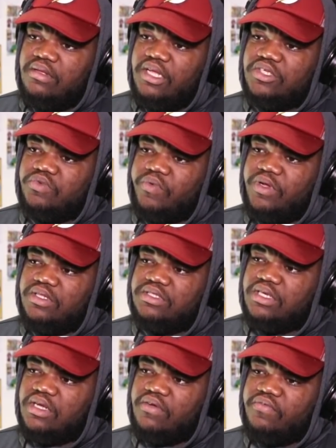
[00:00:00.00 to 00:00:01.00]
That's real
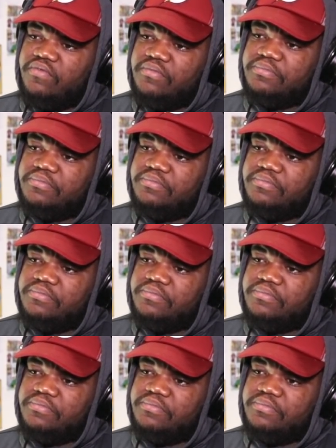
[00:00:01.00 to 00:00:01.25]
tough.